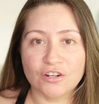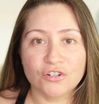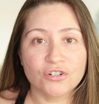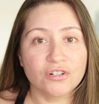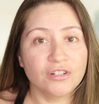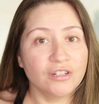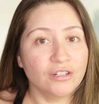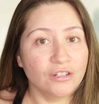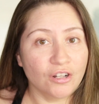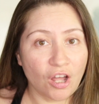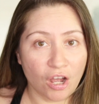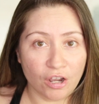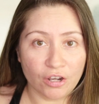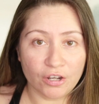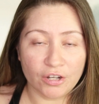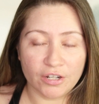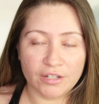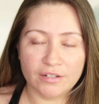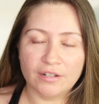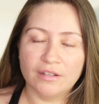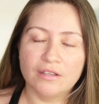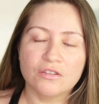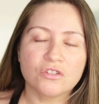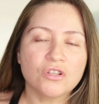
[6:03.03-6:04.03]
actually not
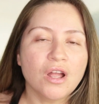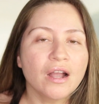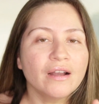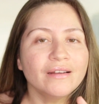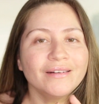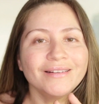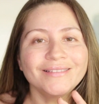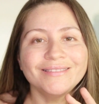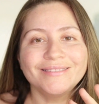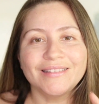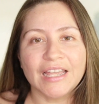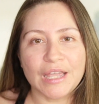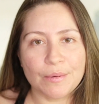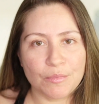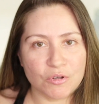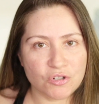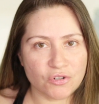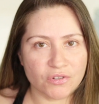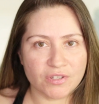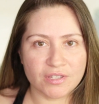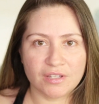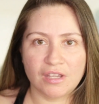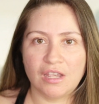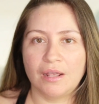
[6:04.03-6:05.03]
good. It's not going to
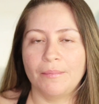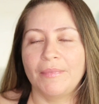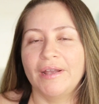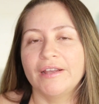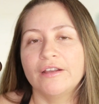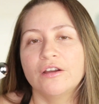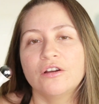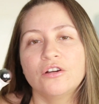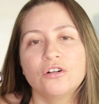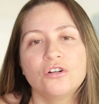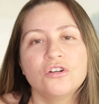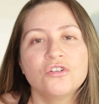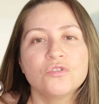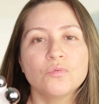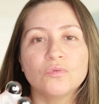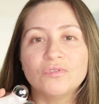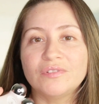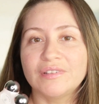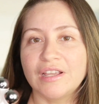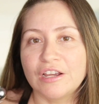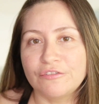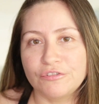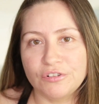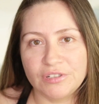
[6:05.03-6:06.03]
damage your skin. Microcurrent
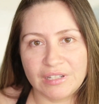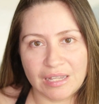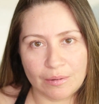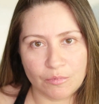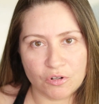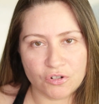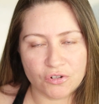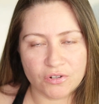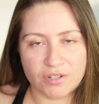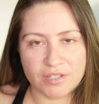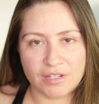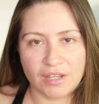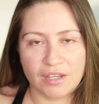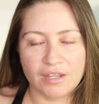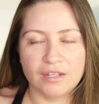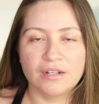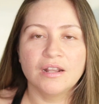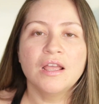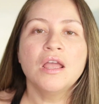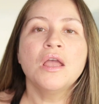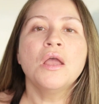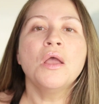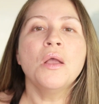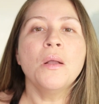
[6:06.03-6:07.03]
will never damage your
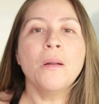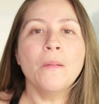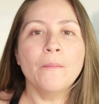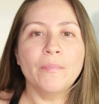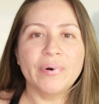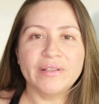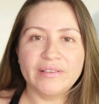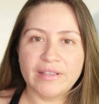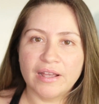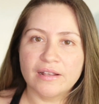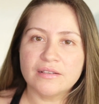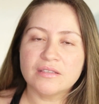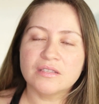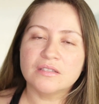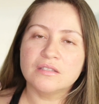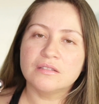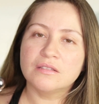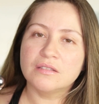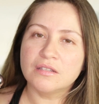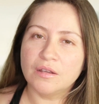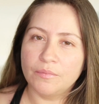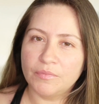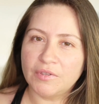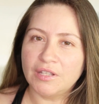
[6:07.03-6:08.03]
skin, but that's
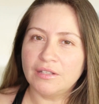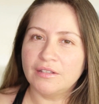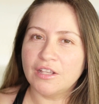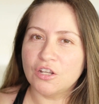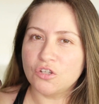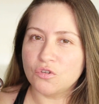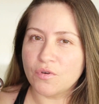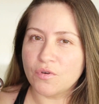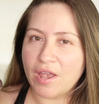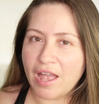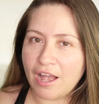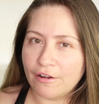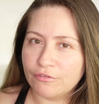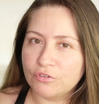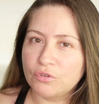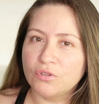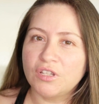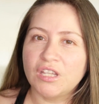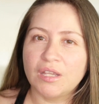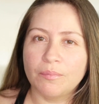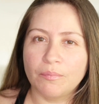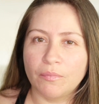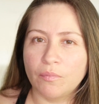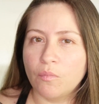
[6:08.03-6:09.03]
something that you have to
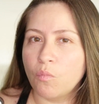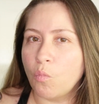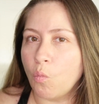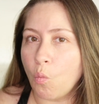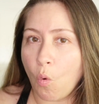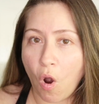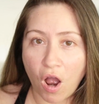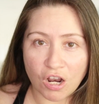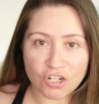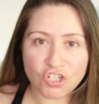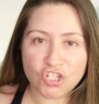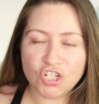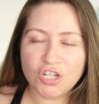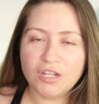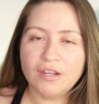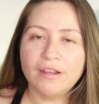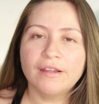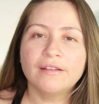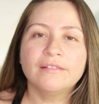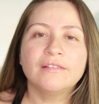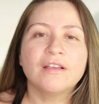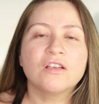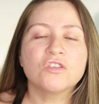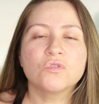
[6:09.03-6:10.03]
keep
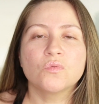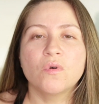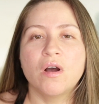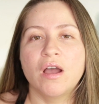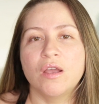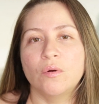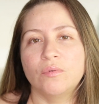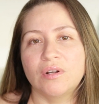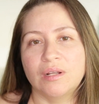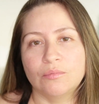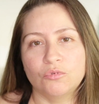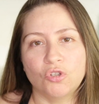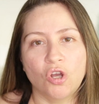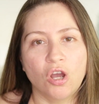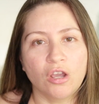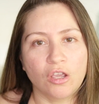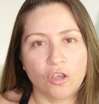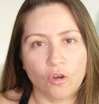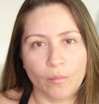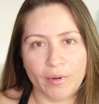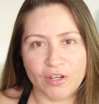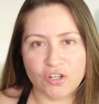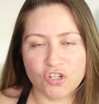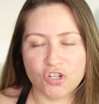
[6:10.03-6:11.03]
watching. And that's why when I'm
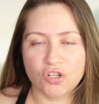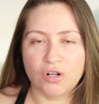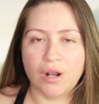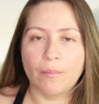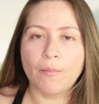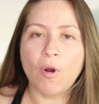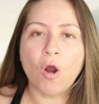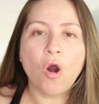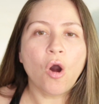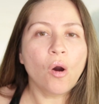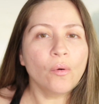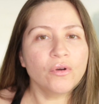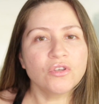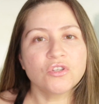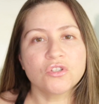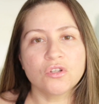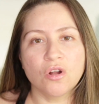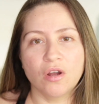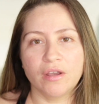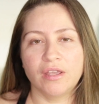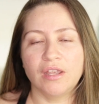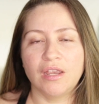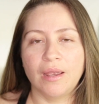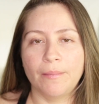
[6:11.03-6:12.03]
talking on my channel, I'm always
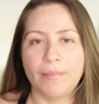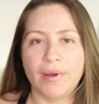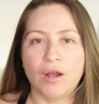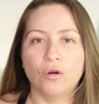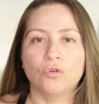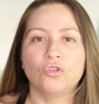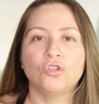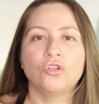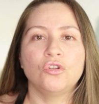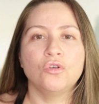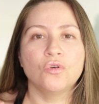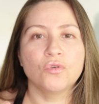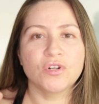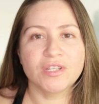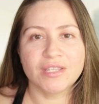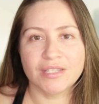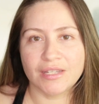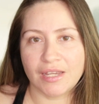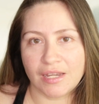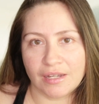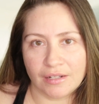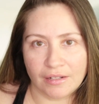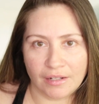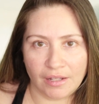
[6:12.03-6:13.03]
talking about your
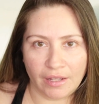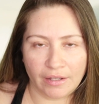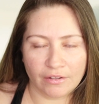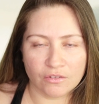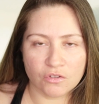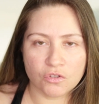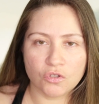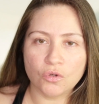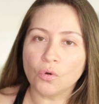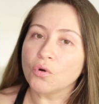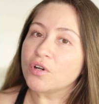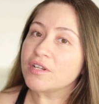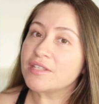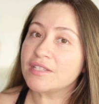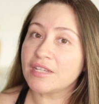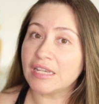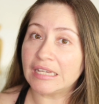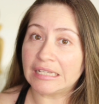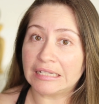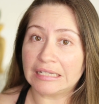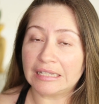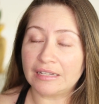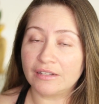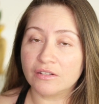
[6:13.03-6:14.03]
skin needs, your
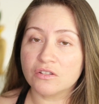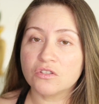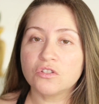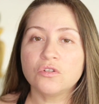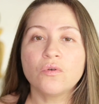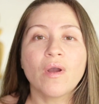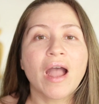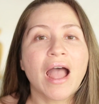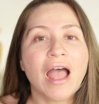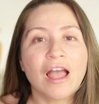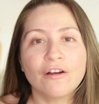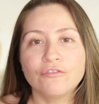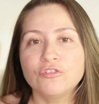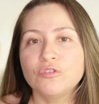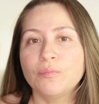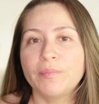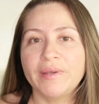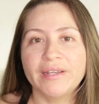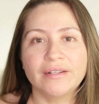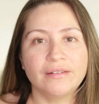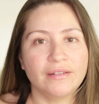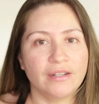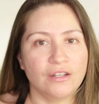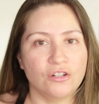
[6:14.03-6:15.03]
skin needs. You have to
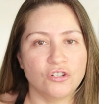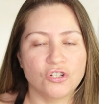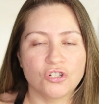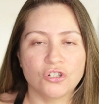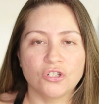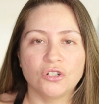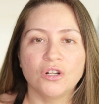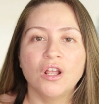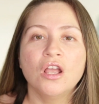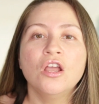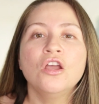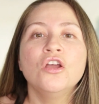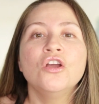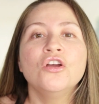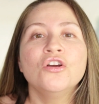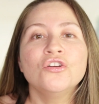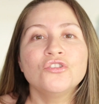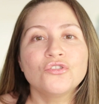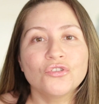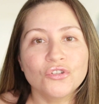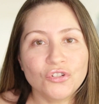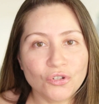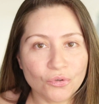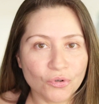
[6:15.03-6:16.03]
pay attention
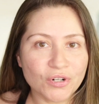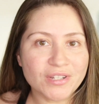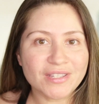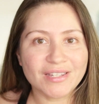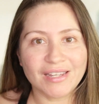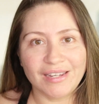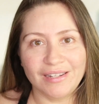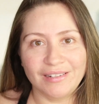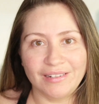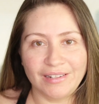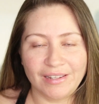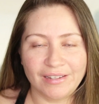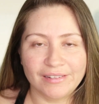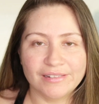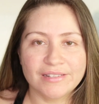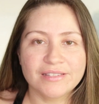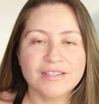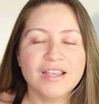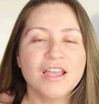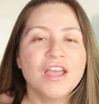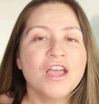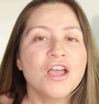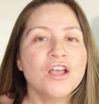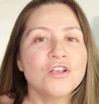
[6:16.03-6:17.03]
to your skin
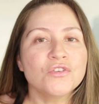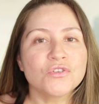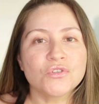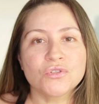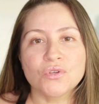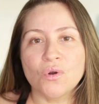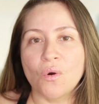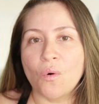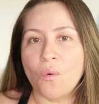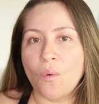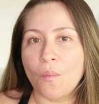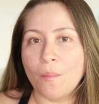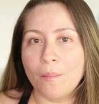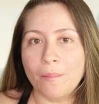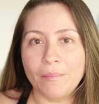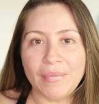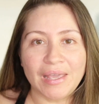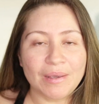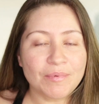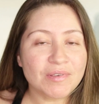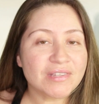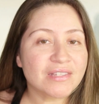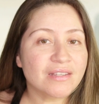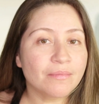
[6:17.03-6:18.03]
needs. So
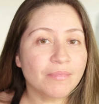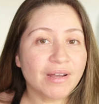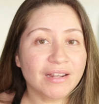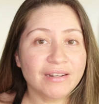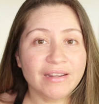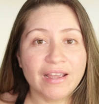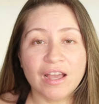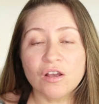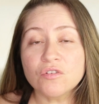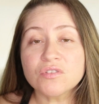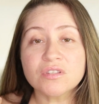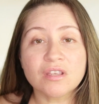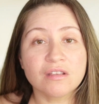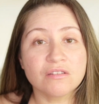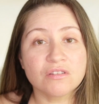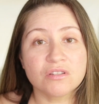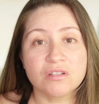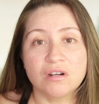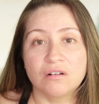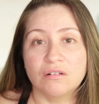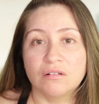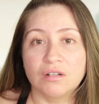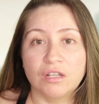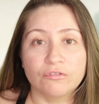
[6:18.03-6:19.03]
maybe somebody else can
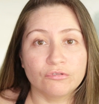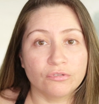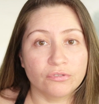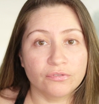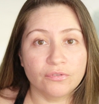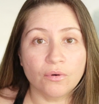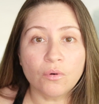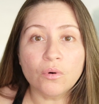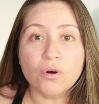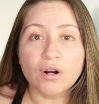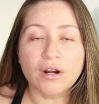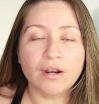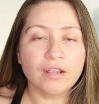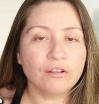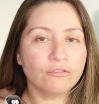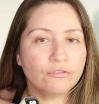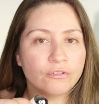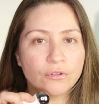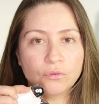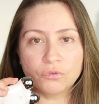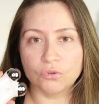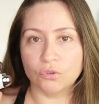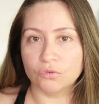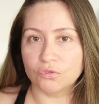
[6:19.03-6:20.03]
start on level 4 and
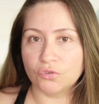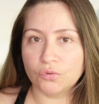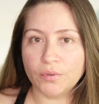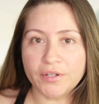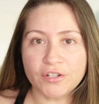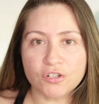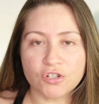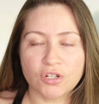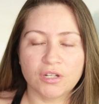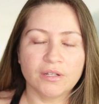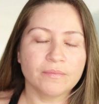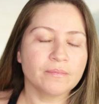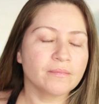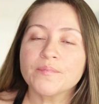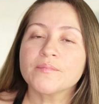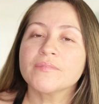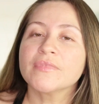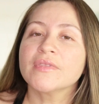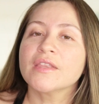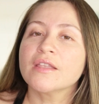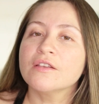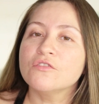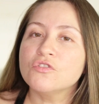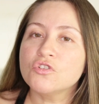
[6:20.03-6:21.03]
feel no twitching.
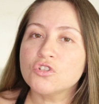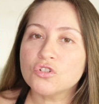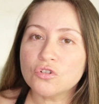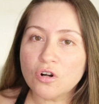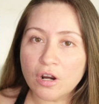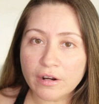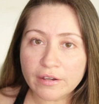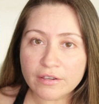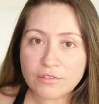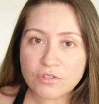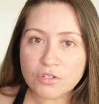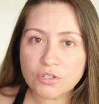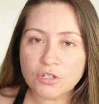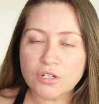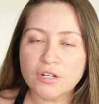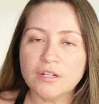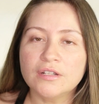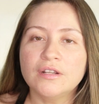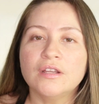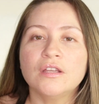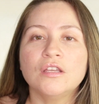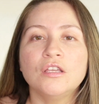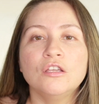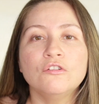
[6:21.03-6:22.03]
Strong is
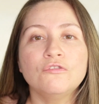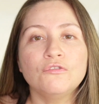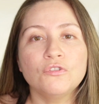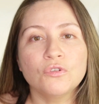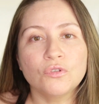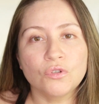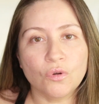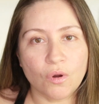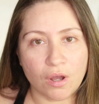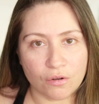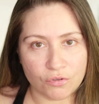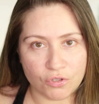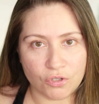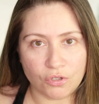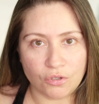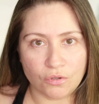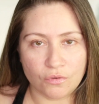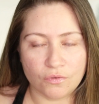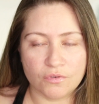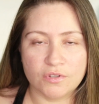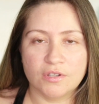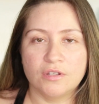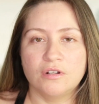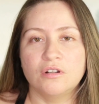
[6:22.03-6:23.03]
good if you know how to
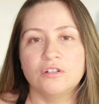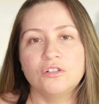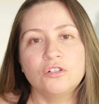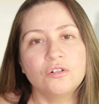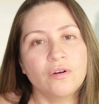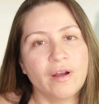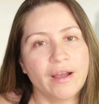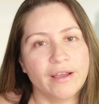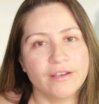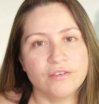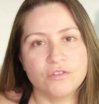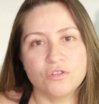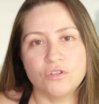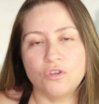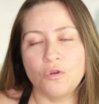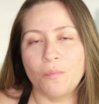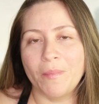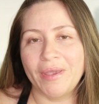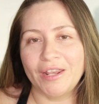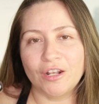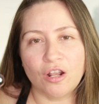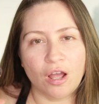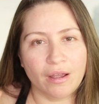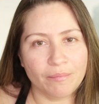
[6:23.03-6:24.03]
use it. Otherwise, you
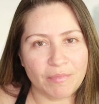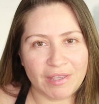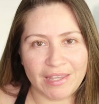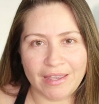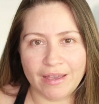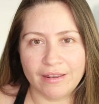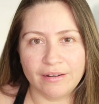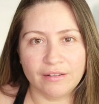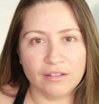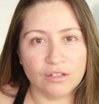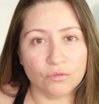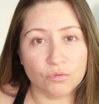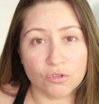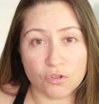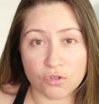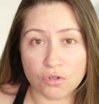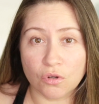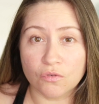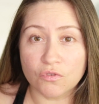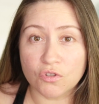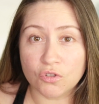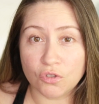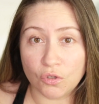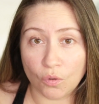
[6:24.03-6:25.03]
may not be getting the
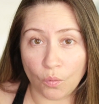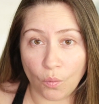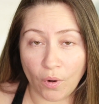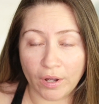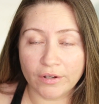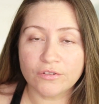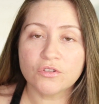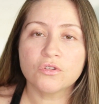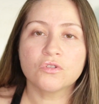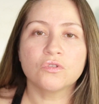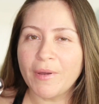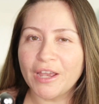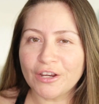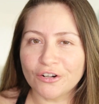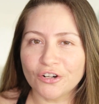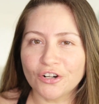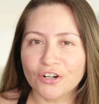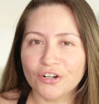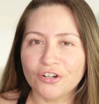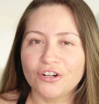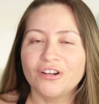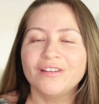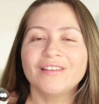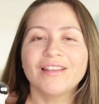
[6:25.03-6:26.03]
results you want.
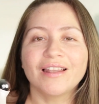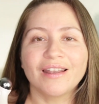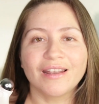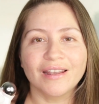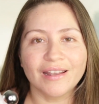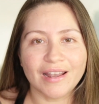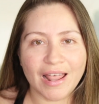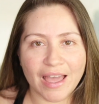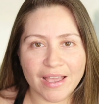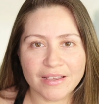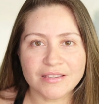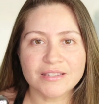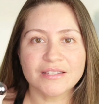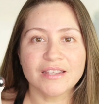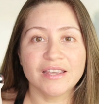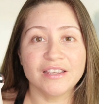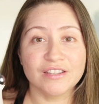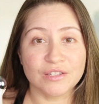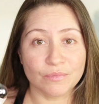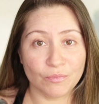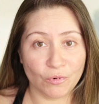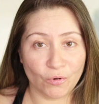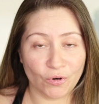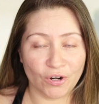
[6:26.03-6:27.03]
Microcurrent, less
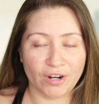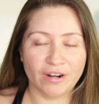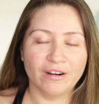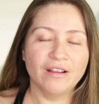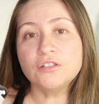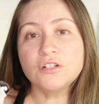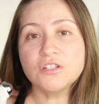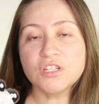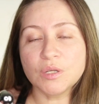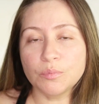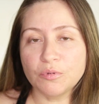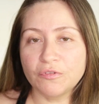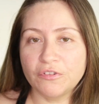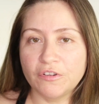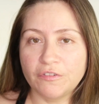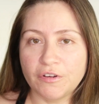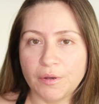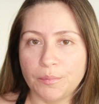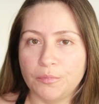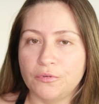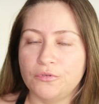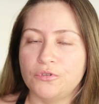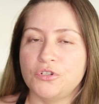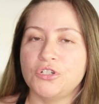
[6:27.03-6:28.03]
is more. Another tip of the
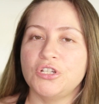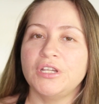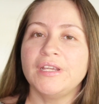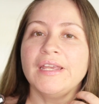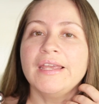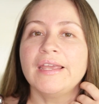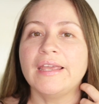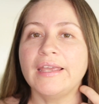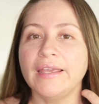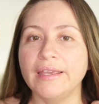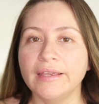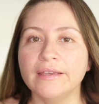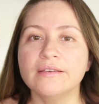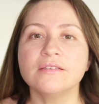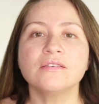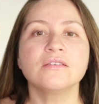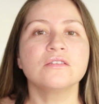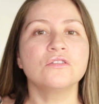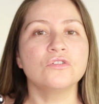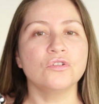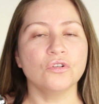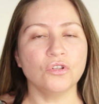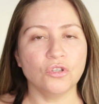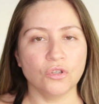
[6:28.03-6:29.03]
FEIPUSHI
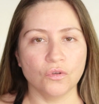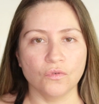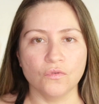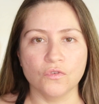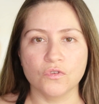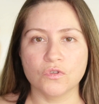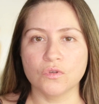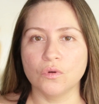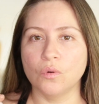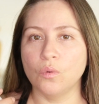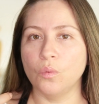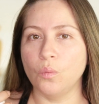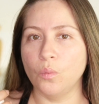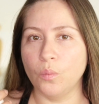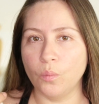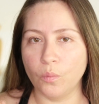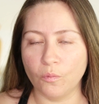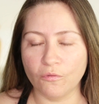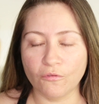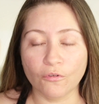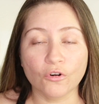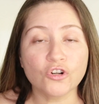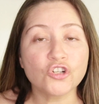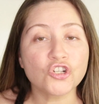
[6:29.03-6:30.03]
is to use
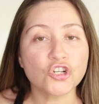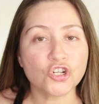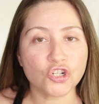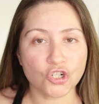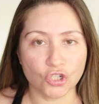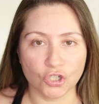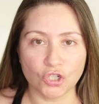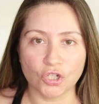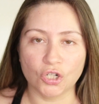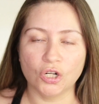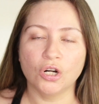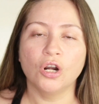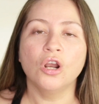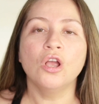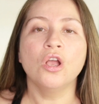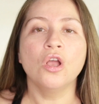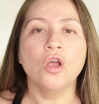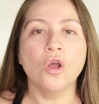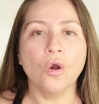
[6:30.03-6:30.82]
for sure